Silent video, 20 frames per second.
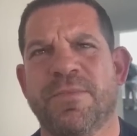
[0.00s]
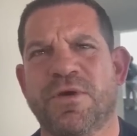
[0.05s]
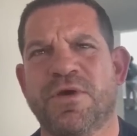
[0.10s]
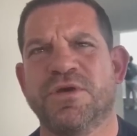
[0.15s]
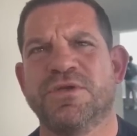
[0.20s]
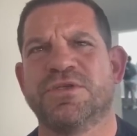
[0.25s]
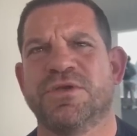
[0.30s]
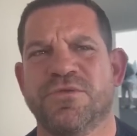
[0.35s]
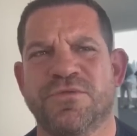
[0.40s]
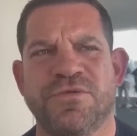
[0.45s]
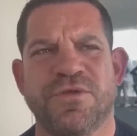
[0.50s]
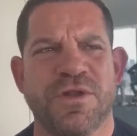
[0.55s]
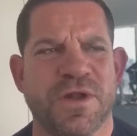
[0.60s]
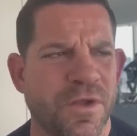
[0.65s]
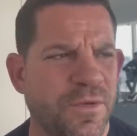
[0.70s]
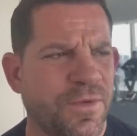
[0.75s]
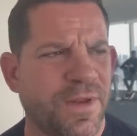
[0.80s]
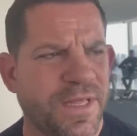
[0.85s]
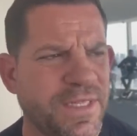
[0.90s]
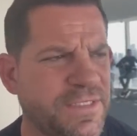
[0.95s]
Because of, you
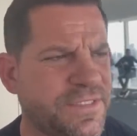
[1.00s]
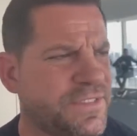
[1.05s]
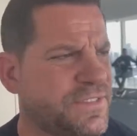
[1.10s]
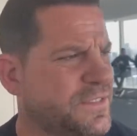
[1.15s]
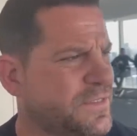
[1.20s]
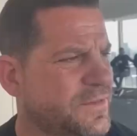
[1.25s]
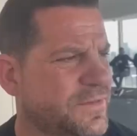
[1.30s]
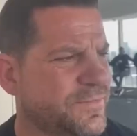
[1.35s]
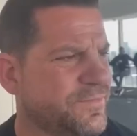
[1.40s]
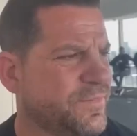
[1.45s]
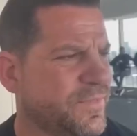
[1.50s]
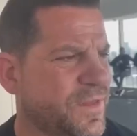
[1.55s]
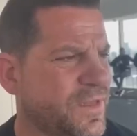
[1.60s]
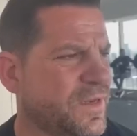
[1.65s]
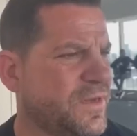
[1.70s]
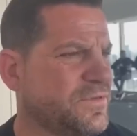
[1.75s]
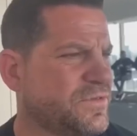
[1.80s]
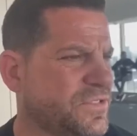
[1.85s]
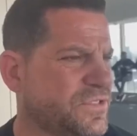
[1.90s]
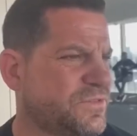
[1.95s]
know, his, you
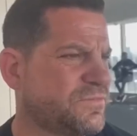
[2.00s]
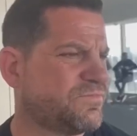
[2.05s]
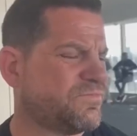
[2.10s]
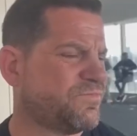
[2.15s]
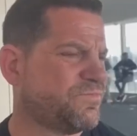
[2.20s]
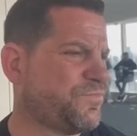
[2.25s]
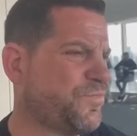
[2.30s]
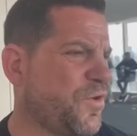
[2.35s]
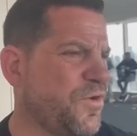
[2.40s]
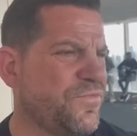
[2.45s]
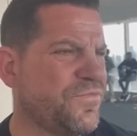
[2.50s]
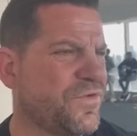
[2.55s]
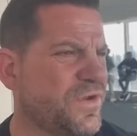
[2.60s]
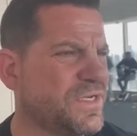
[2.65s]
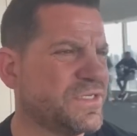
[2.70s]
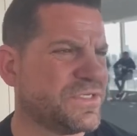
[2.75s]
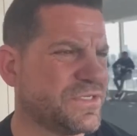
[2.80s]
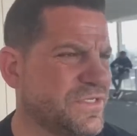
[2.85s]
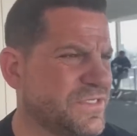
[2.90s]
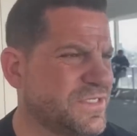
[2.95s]
know, just prove your
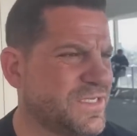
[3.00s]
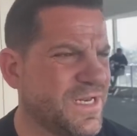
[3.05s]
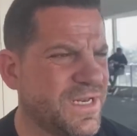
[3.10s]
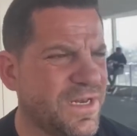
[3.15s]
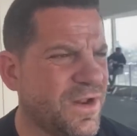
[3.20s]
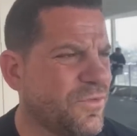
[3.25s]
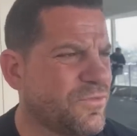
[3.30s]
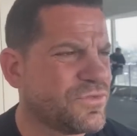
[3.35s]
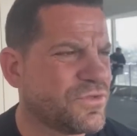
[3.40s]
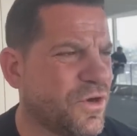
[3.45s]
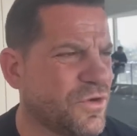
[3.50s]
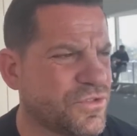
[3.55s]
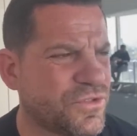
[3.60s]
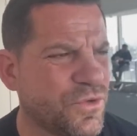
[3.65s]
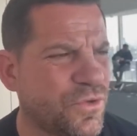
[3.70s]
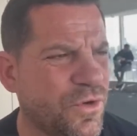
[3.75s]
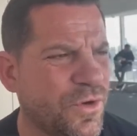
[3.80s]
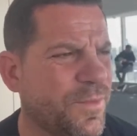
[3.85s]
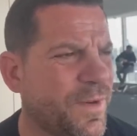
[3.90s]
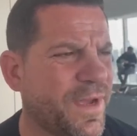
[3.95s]
innocence, and then no one's got to
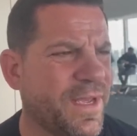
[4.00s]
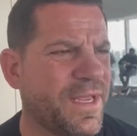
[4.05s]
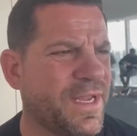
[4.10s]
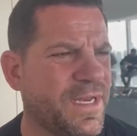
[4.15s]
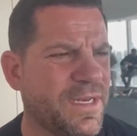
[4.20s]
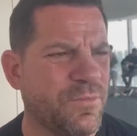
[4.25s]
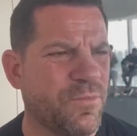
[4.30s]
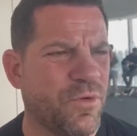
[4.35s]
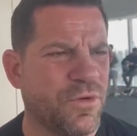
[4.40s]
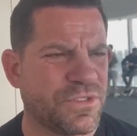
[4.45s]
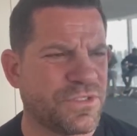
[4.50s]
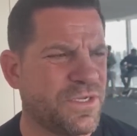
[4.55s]
talk about it anymore.